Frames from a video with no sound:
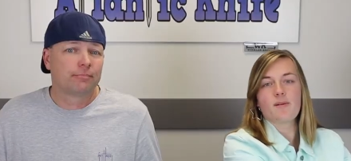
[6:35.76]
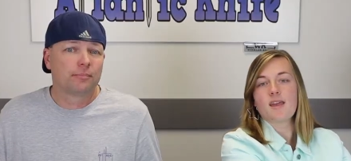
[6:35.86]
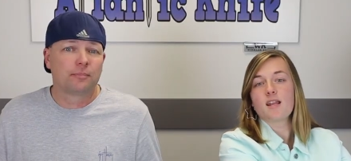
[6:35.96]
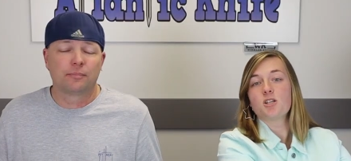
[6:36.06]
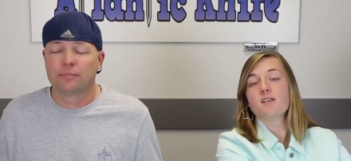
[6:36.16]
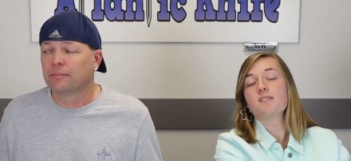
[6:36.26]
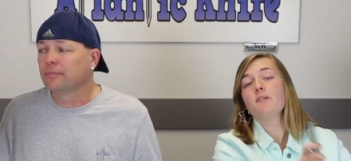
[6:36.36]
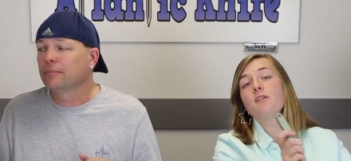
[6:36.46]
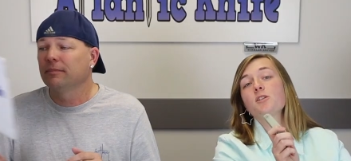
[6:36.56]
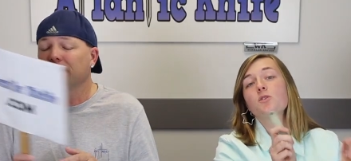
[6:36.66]
Speaker 1: they begin at
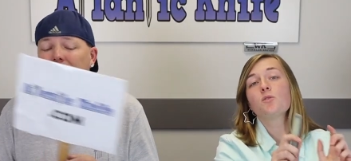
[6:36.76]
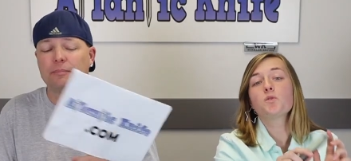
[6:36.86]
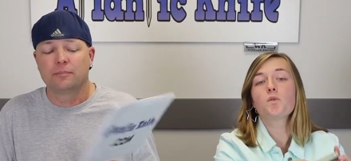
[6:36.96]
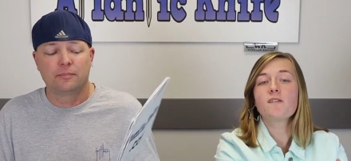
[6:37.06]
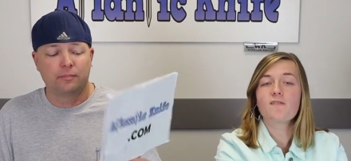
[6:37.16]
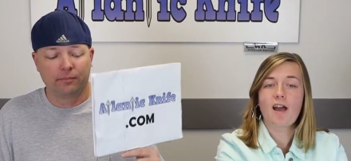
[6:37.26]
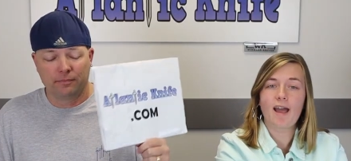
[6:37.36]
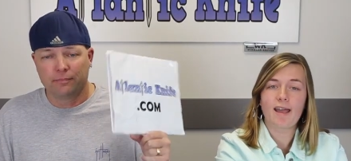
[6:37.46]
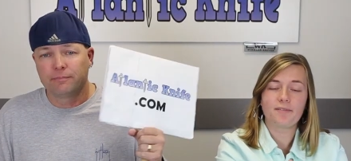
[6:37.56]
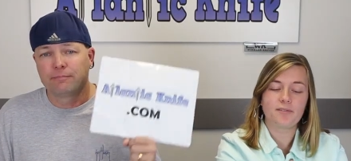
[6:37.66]
just thirty-two
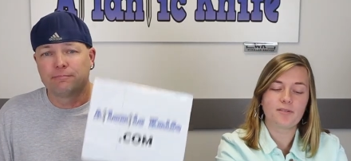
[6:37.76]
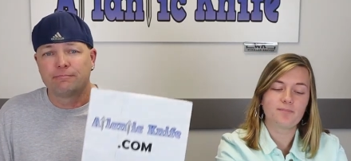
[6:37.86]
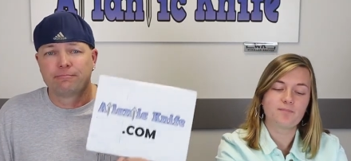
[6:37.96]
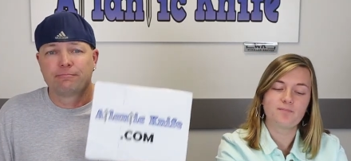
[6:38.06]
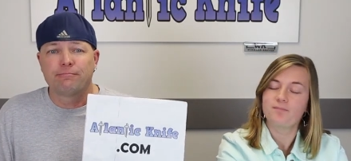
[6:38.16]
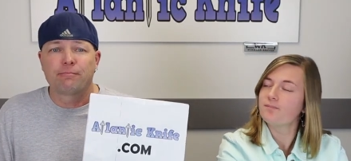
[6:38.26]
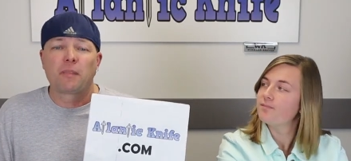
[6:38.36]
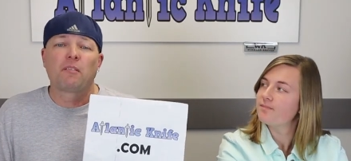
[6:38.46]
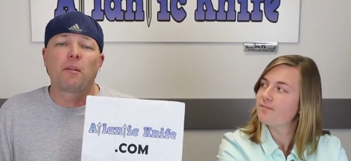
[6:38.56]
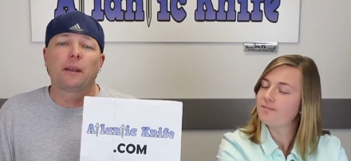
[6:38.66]
twenty-five.
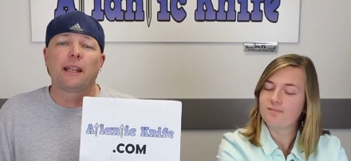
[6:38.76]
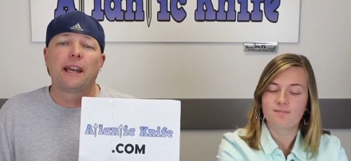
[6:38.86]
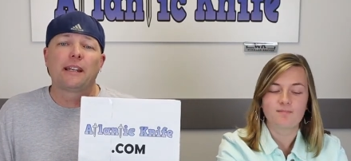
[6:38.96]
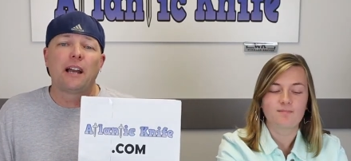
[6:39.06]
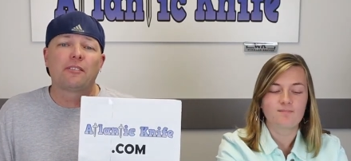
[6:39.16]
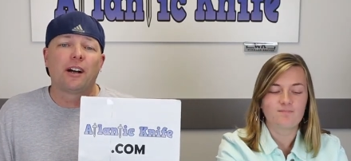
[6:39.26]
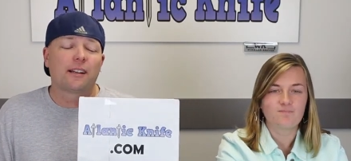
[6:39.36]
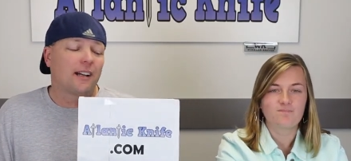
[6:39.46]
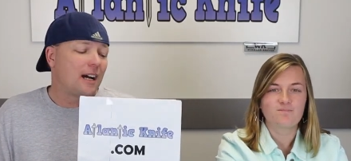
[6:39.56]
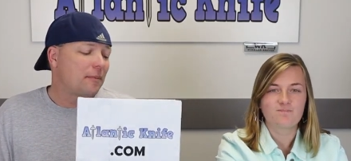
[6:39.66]
Speaker 2: From atlantic knife
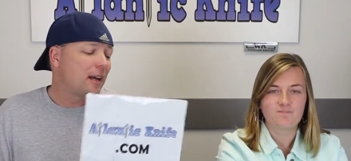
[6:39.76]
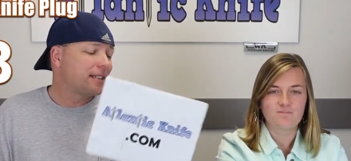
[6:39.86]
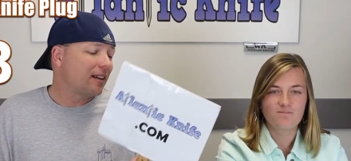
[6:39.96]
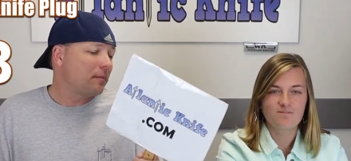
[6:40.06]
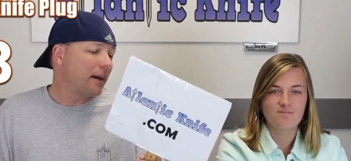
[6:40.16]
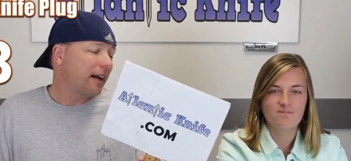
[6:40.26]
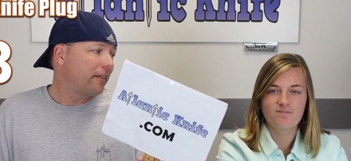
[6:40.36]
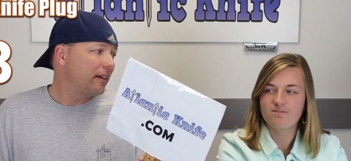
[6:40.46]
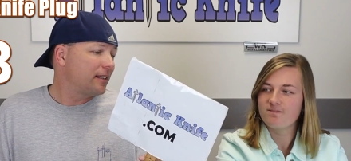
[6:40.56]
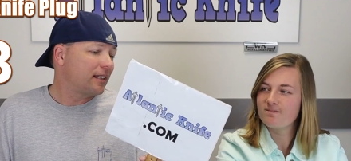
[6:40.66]
dot com. Yeah, I saw the
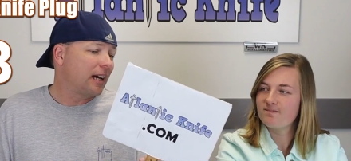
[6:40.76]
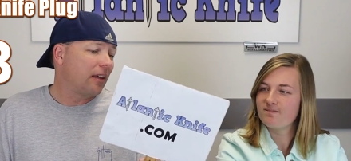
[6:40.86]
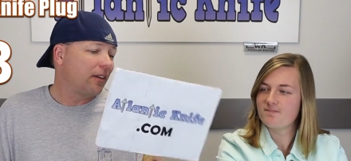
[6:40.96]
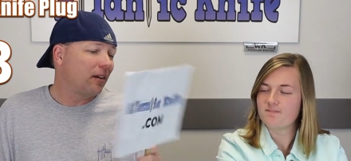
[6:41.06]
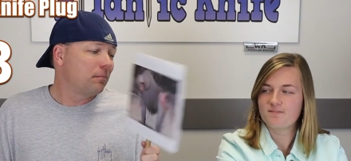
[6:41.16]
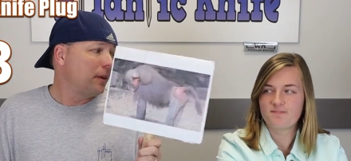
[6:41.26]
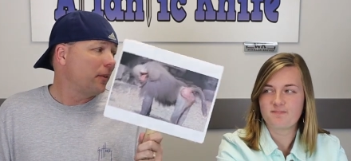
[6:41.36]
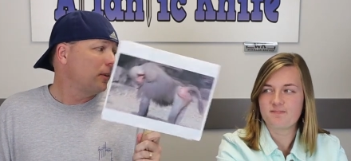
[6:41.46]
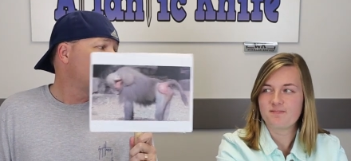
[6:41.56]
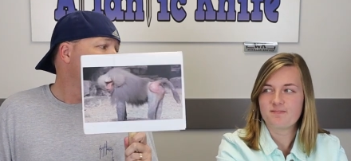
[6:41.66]
back of this and I thought,
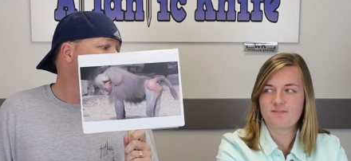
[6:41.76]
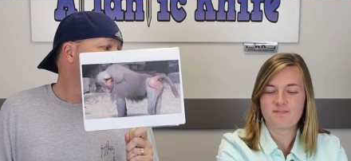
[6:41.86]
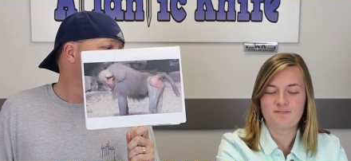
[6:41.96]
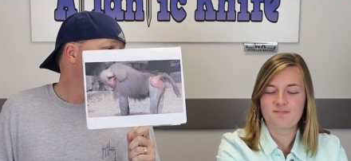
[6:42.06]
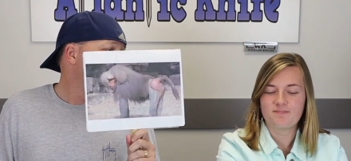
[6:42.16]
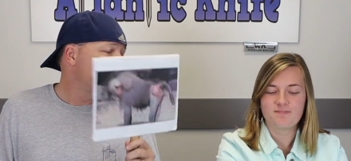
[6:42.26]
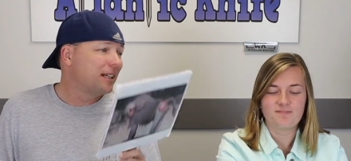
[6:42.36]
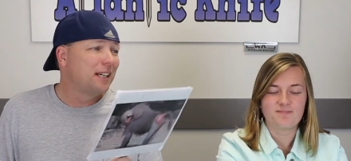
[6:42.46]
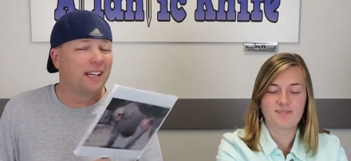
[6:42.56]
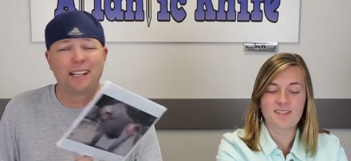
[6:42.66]
mother-in-law
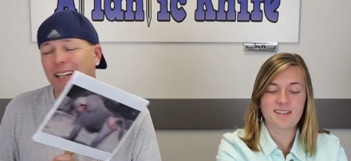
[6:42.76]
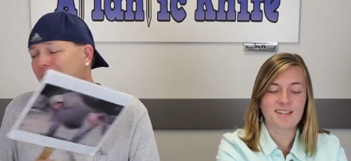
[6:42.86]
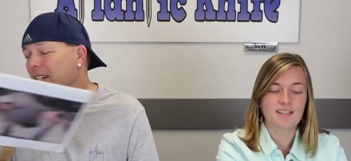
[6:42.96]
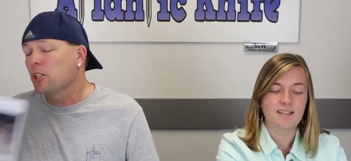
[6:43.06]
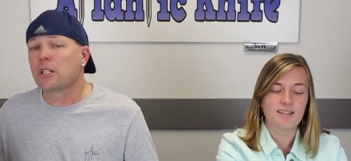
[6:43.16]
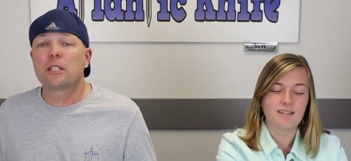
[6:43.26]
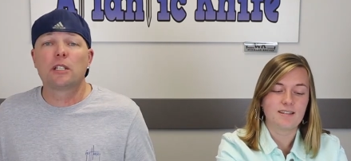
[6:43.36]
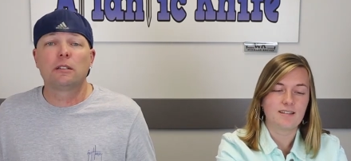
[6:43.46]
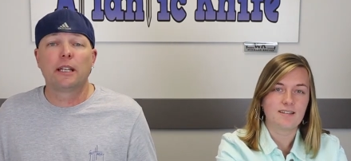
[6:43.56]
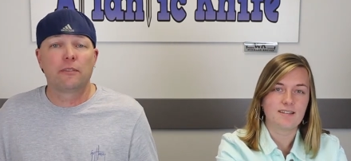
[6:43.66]
update. She
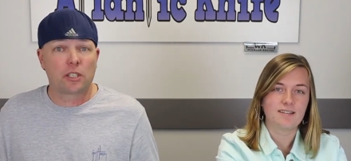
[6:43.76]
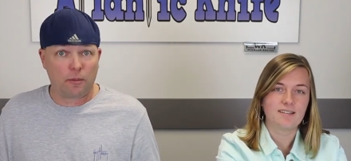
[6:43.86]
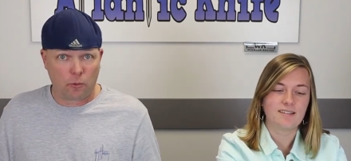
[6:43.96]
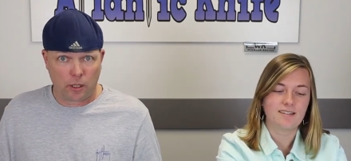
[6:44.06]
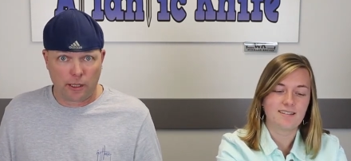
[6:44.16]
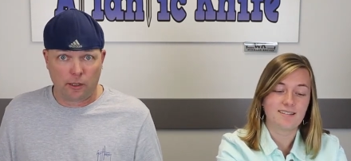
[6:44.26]
still lives somewhere